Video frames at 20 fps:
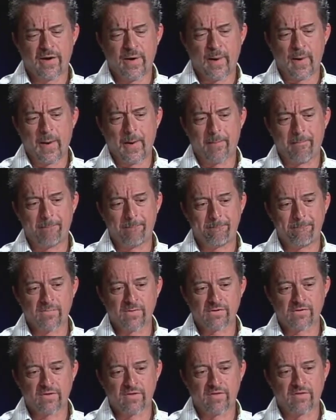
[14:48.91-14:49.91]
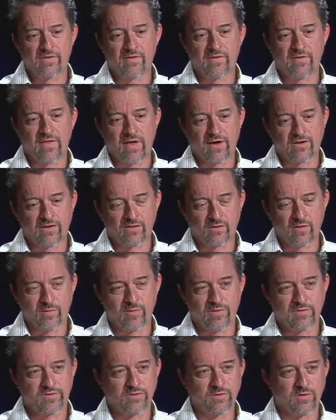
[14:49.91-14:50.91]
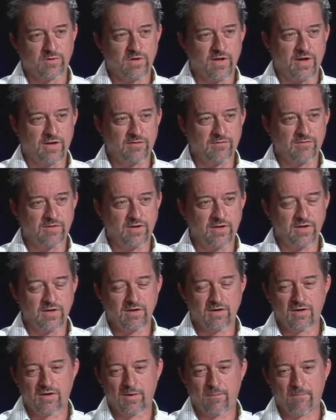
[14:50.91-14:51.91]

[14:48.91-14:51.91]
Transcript: So that contributes to a lot of the